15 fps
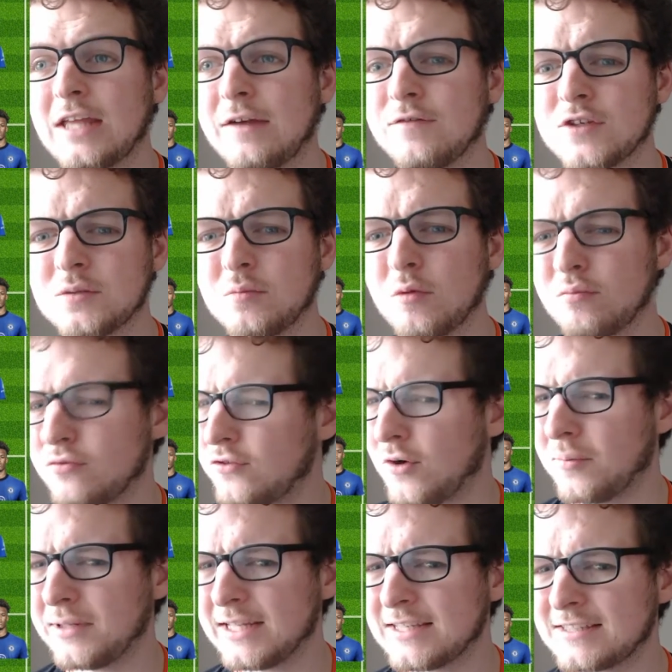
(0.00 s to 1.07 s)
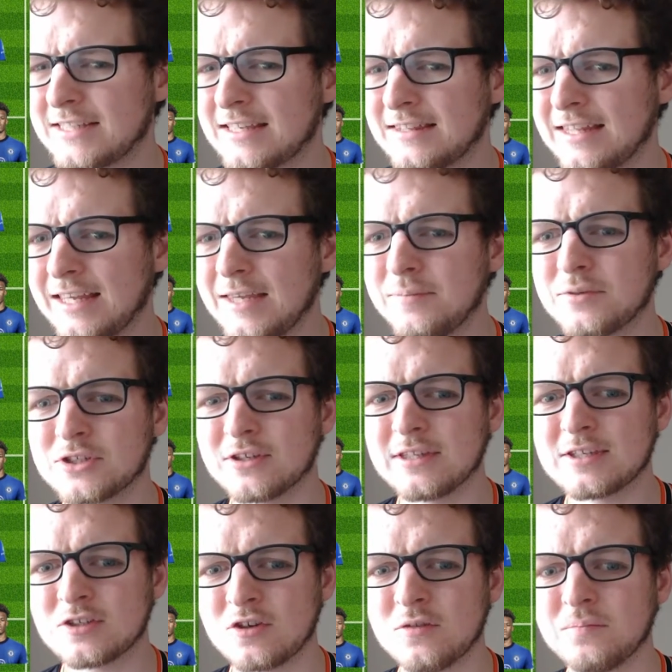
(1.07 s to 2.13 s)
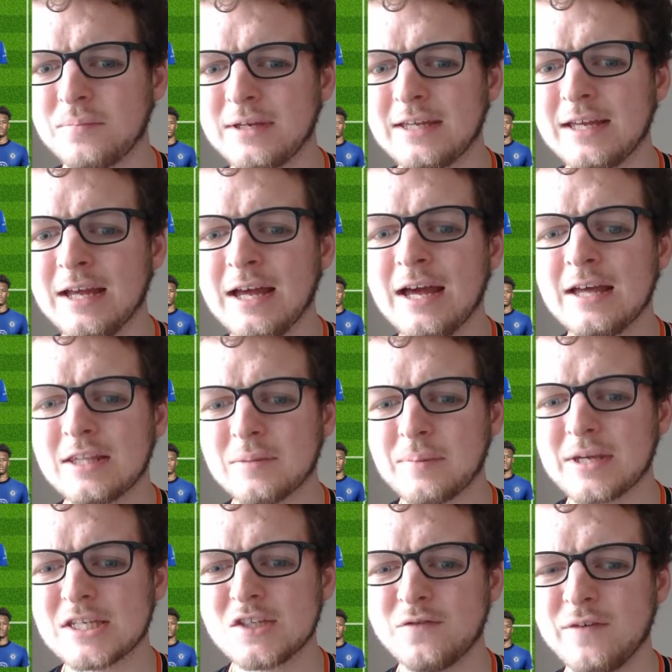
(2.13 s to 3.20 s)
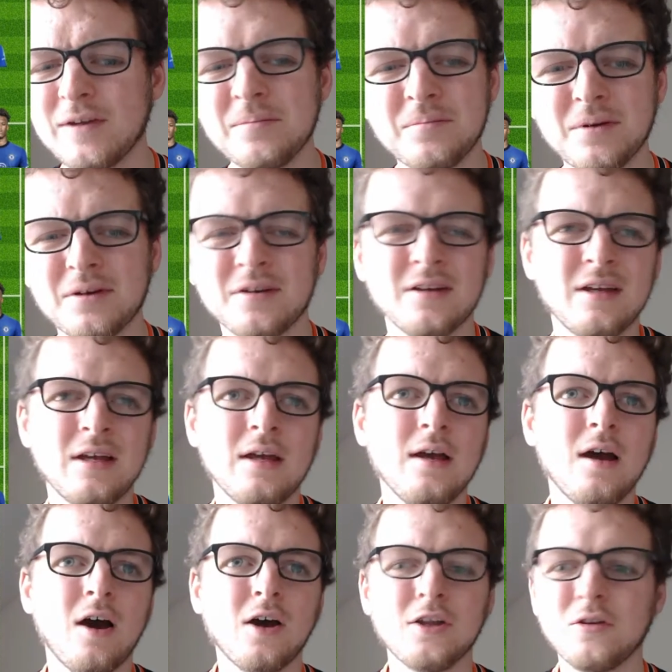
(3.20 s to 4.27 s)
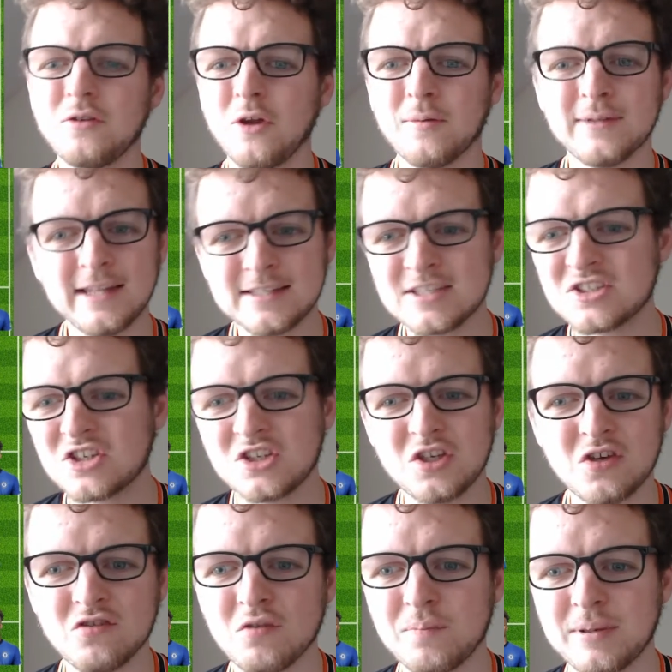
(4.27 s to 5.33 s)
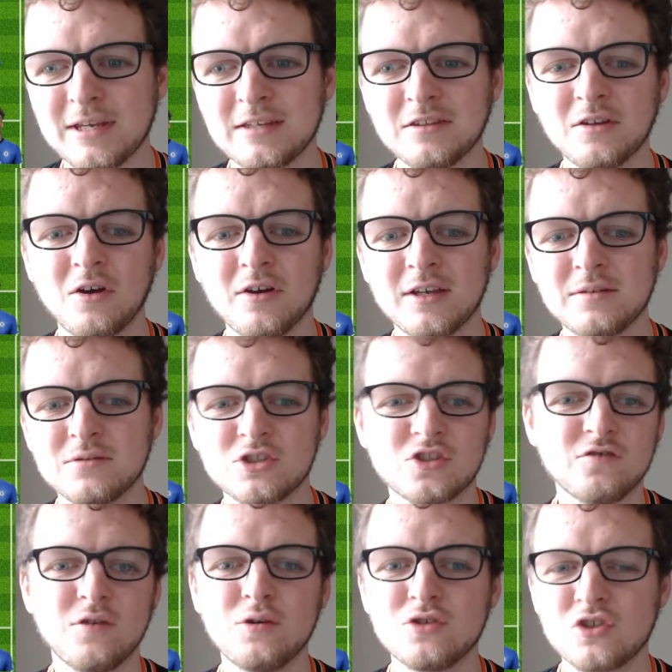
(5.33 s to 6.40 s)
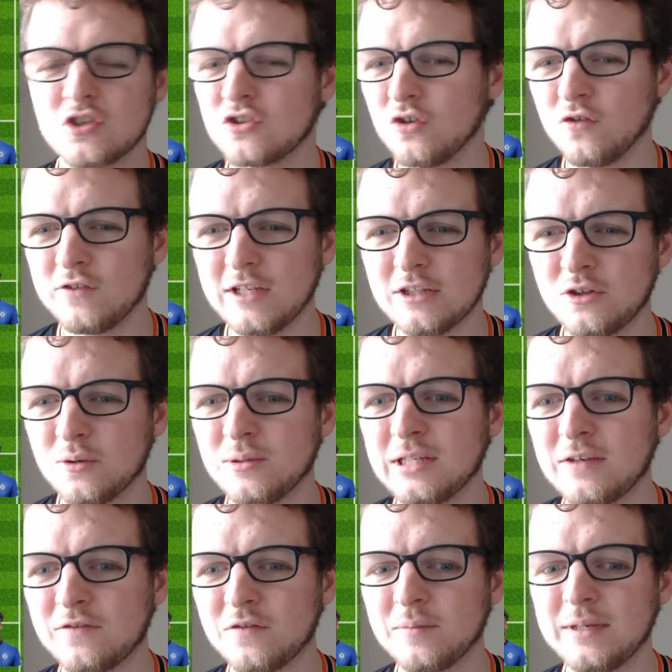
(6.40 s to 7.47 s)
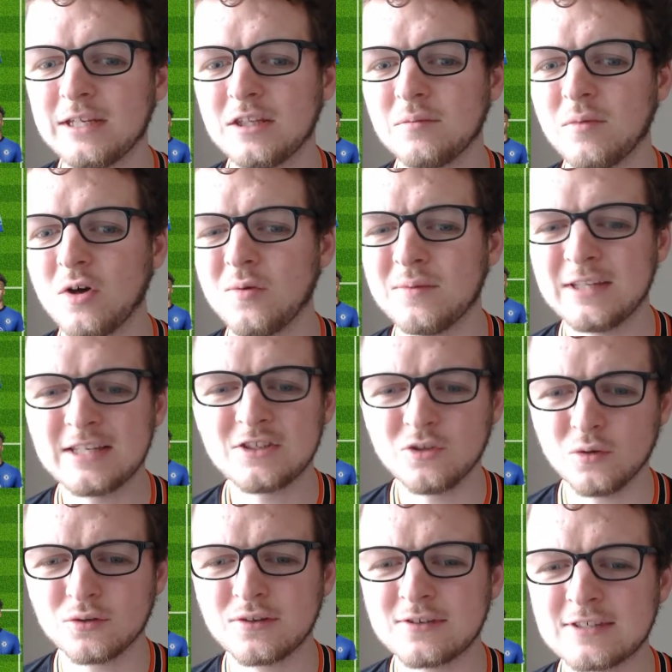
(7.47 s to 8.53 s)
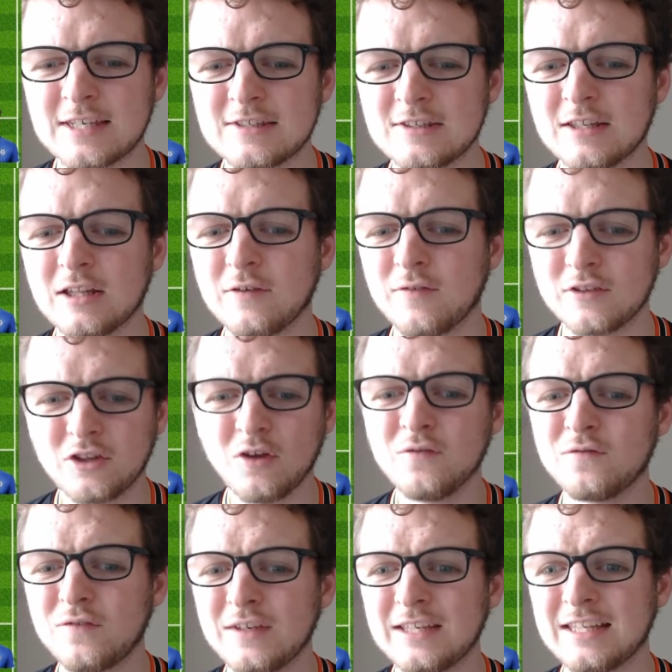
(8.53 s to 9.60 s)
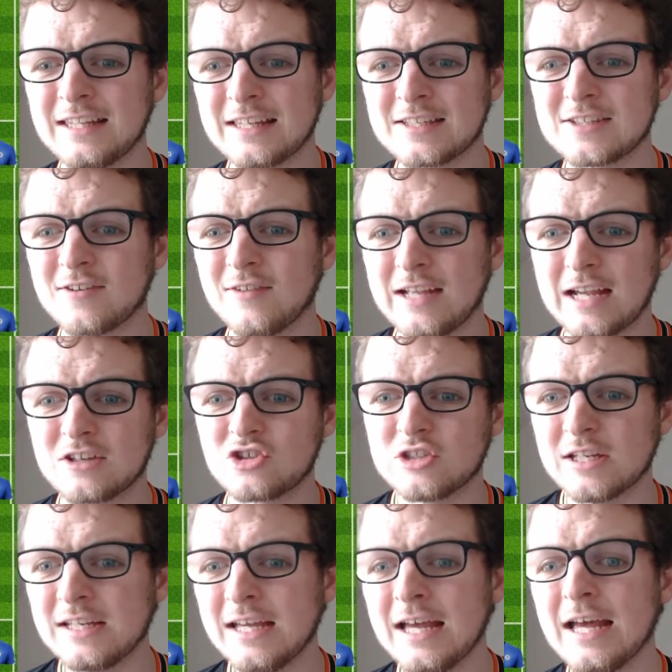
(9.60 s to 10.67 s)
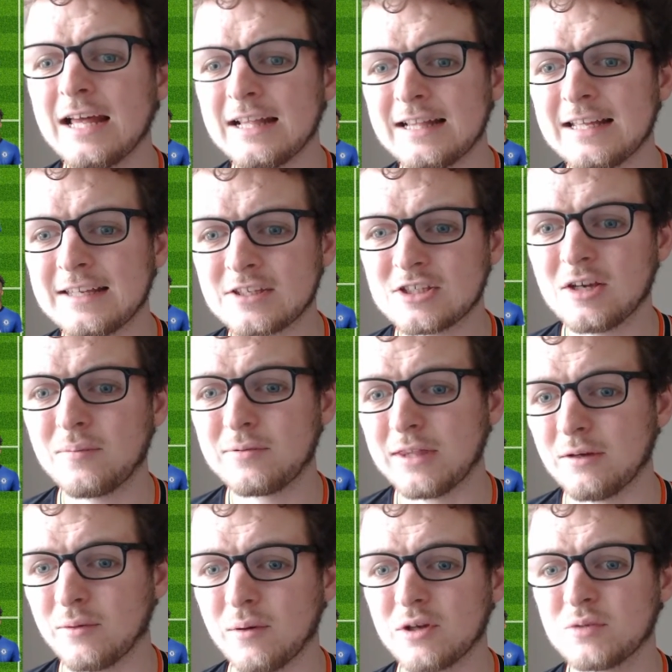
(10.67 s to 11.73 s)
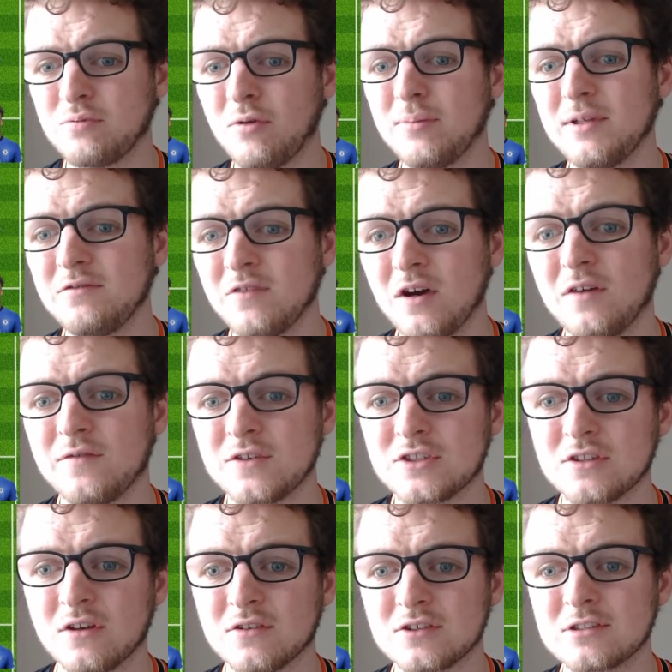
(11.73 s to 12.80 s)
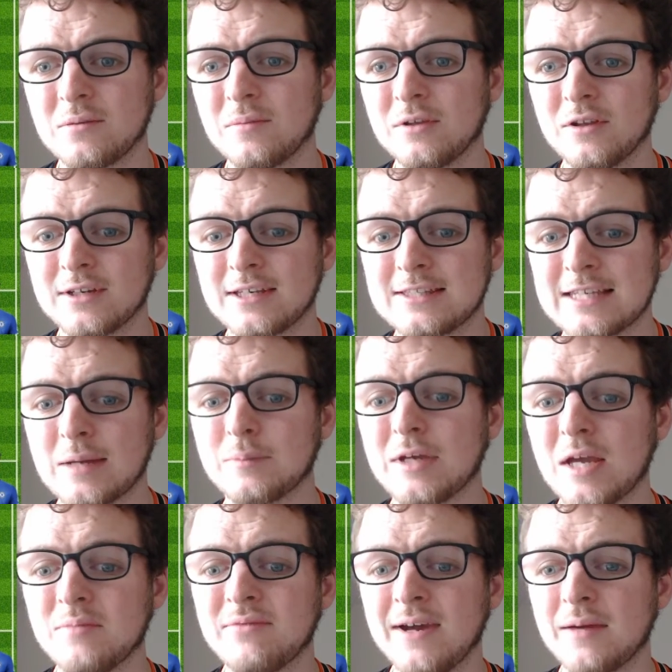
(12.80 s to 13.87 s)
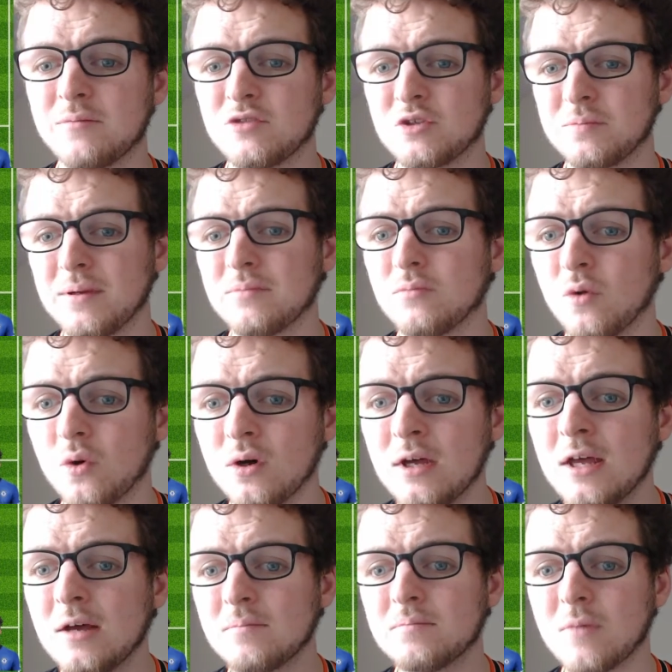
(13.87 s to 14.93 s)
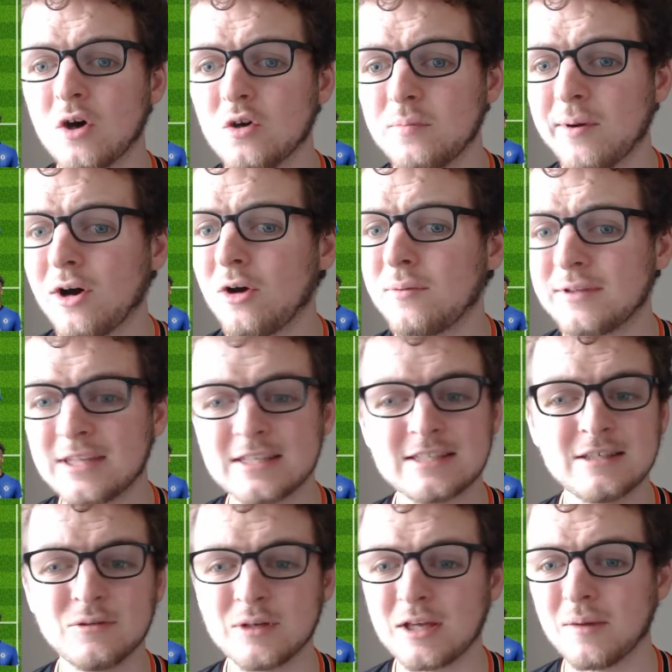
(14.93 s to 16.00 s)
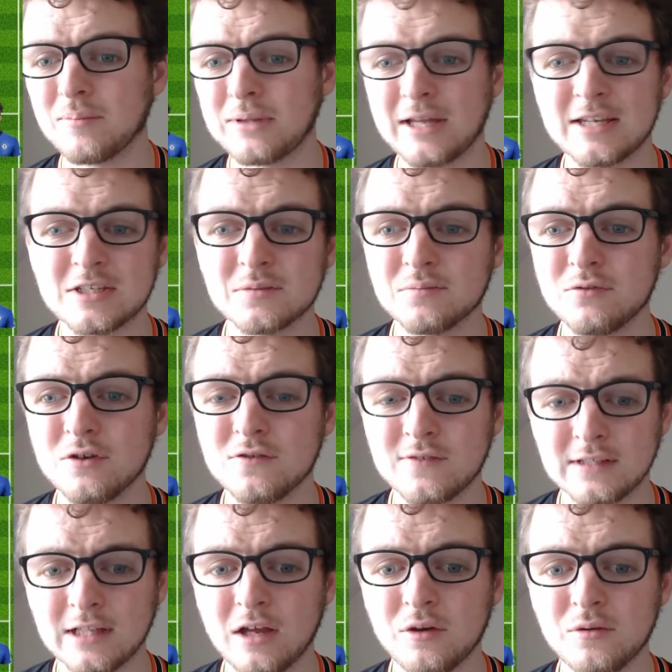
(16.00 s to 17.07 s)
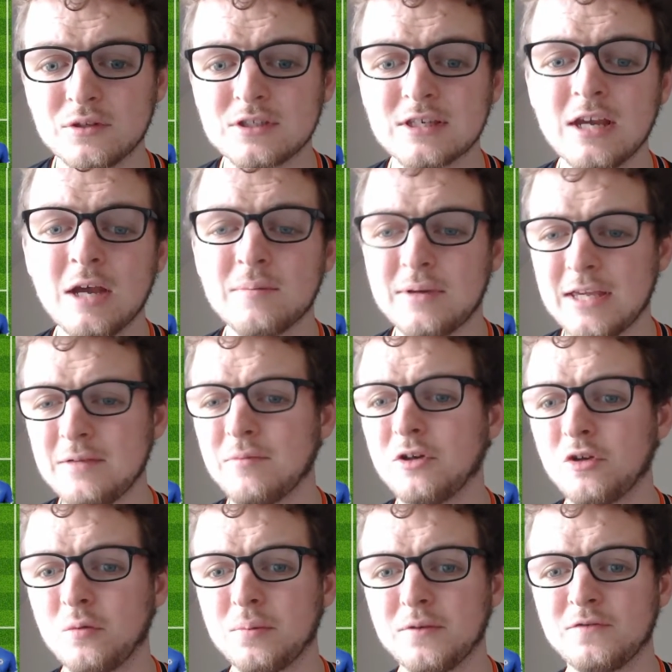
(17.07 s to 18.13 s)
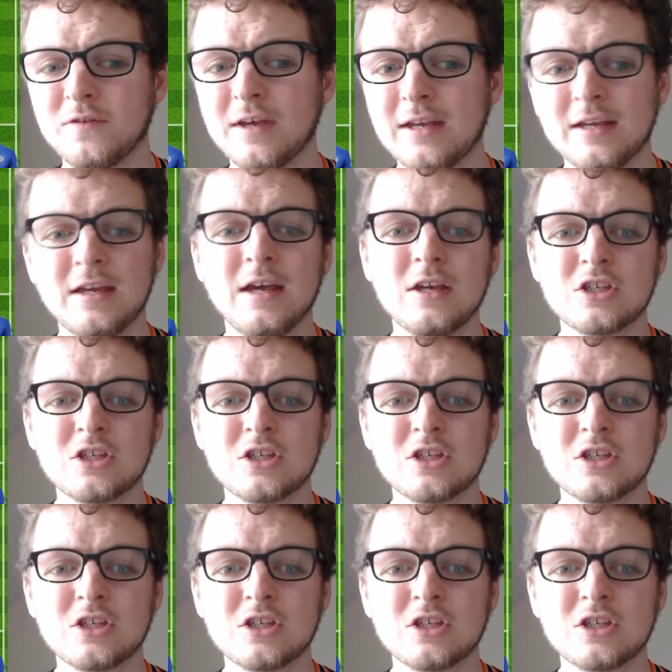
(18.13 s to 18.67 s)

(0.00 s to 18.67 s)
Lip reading: Everton will probably sit deep, so this could be the best thing, but... I don't know, and this is a European night. Giroud's just not really doing it for me at the moment. He's not consistent enough. I don't think he necessarily actually links up that well. I'd probably rather start someone like a Tammy Abraham, who's a bit more mobile when there's a link-up players improving loads, but he might not be fit.